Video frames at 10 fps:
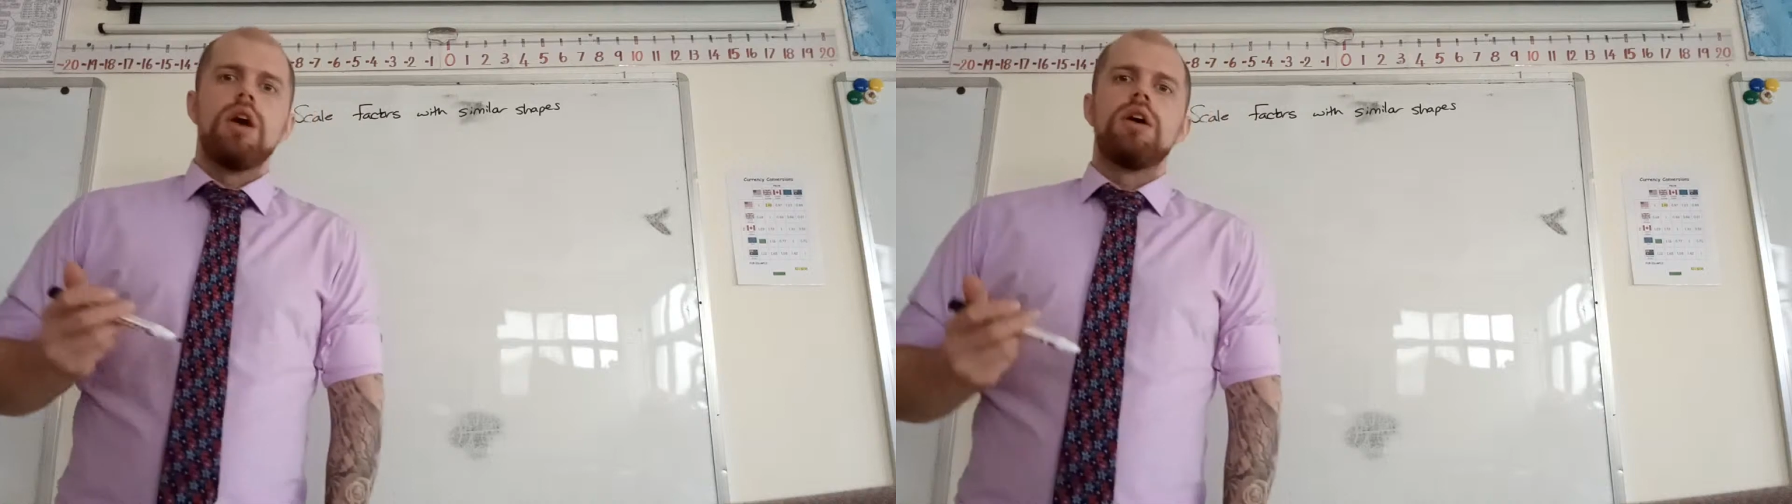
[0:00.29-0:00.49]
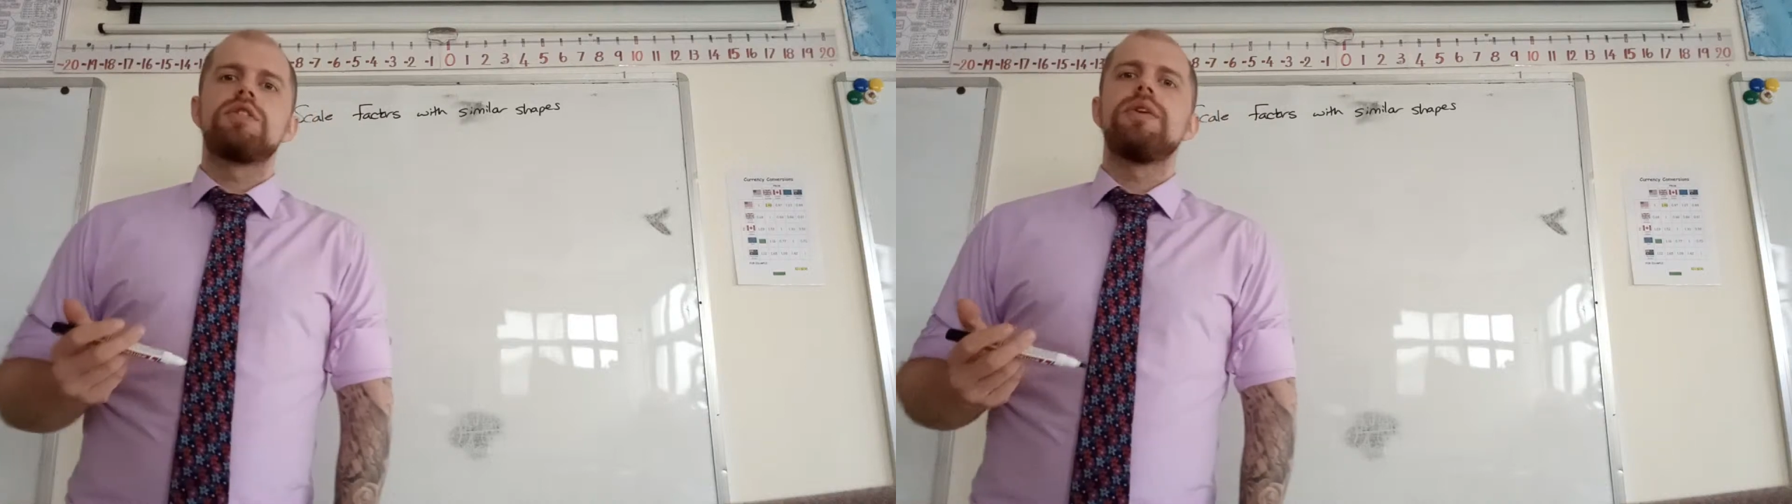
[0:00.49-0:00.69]

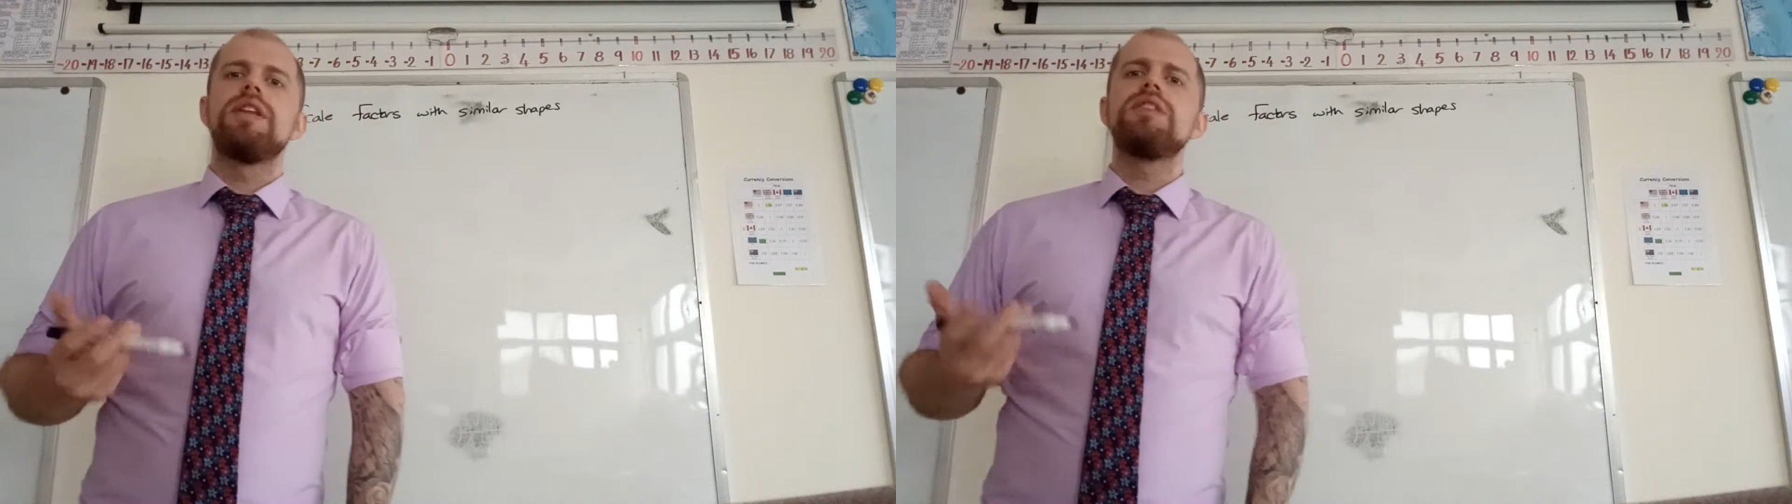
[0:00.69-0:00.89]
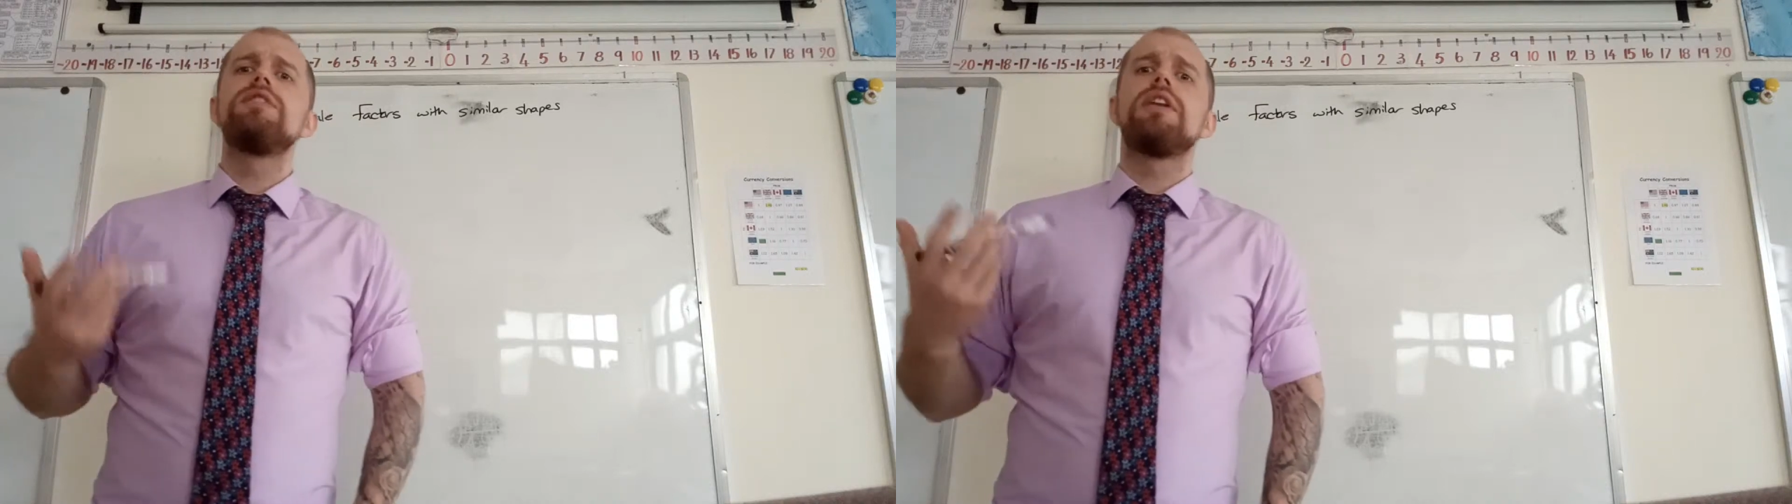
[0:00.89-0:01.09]
So in
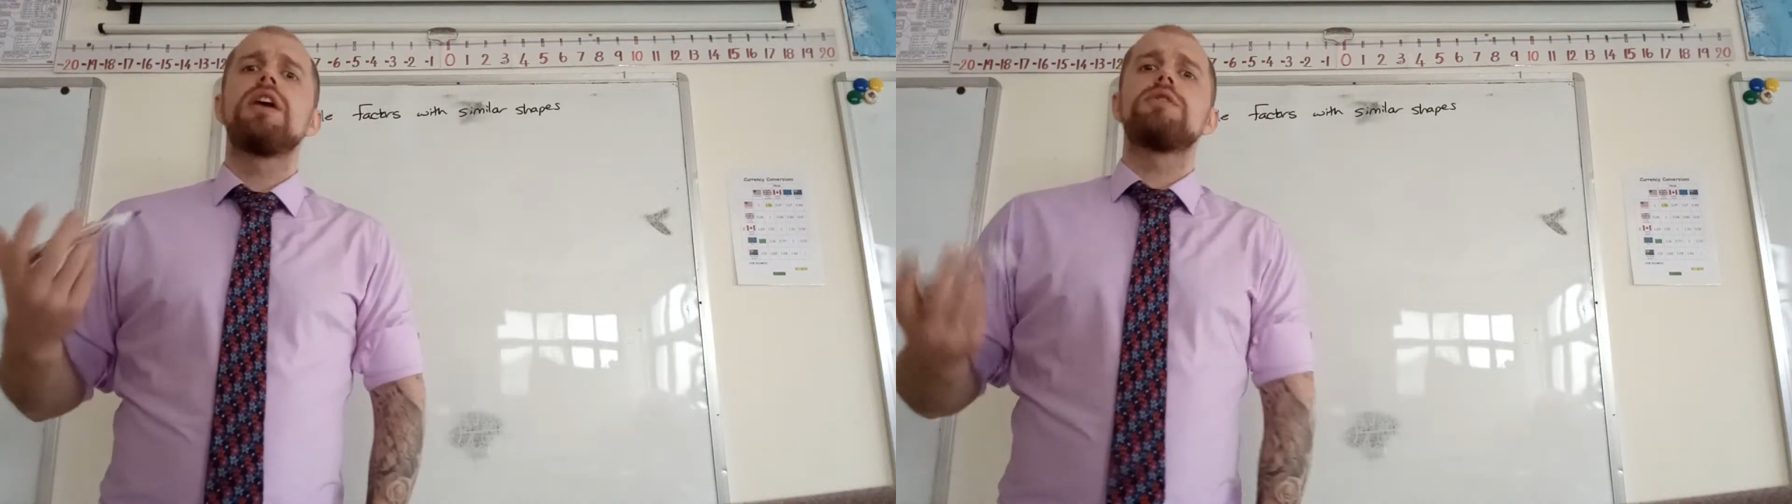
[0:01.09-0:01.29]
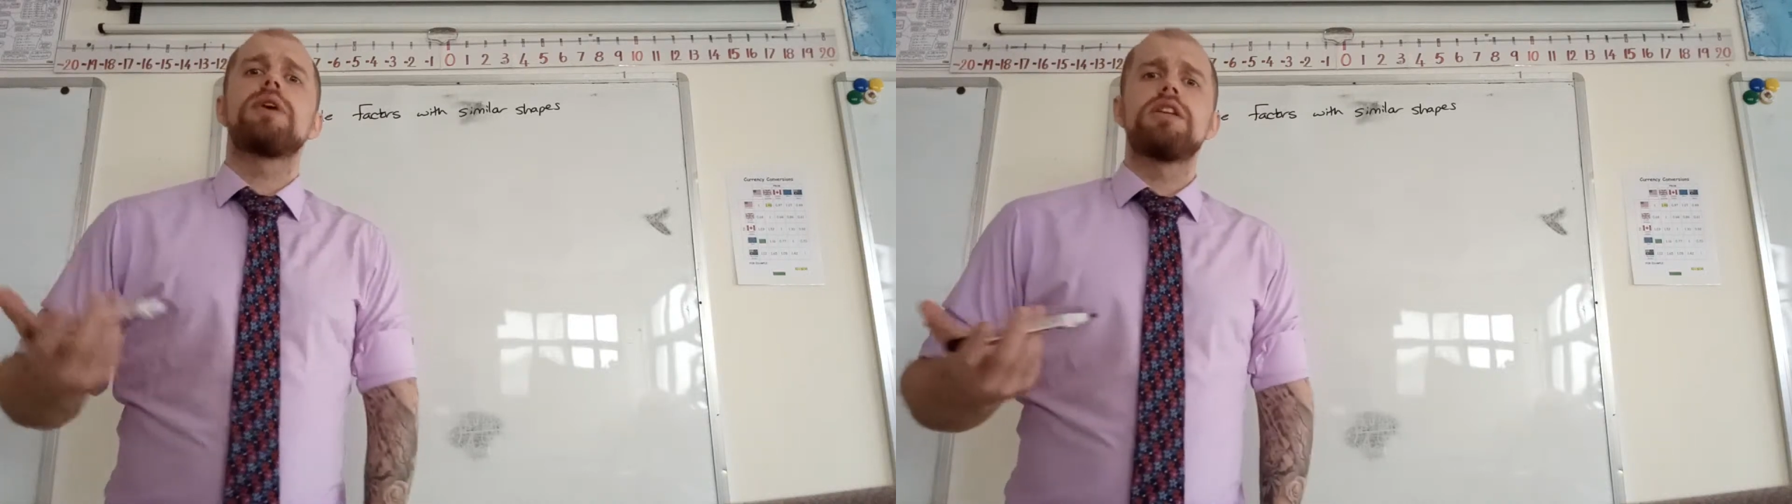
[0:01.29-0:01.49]
these two
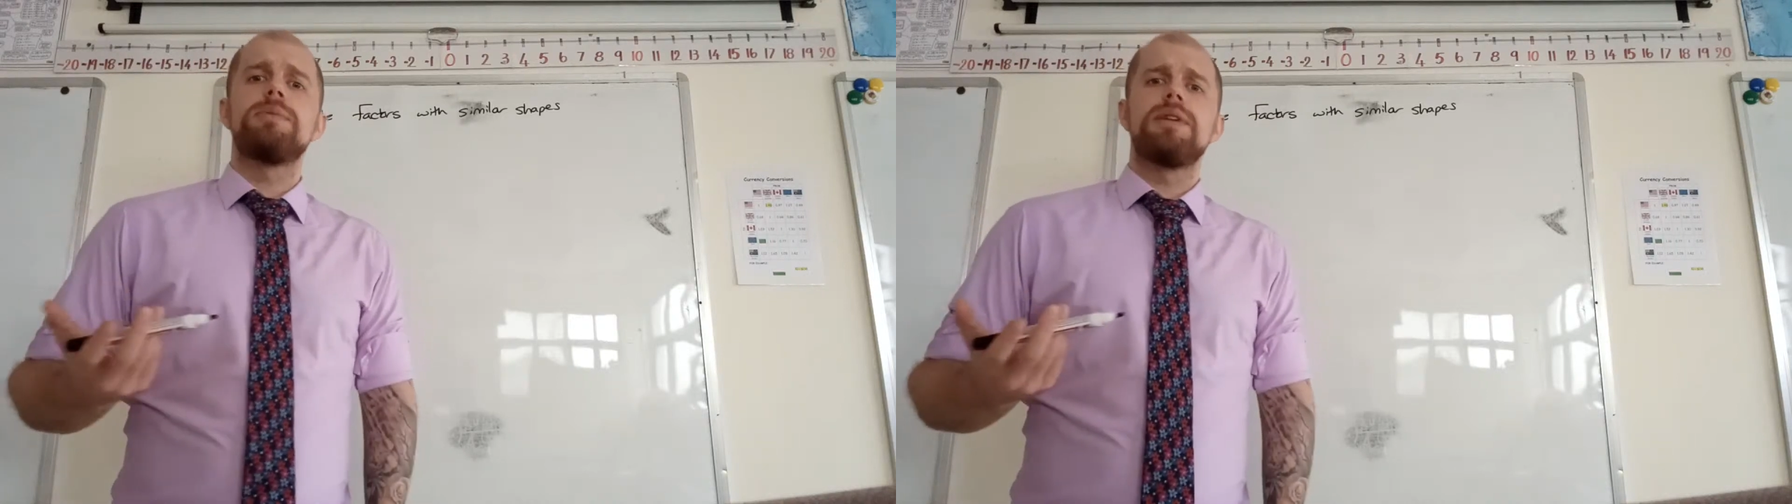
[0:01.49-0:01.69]
videos we're going to be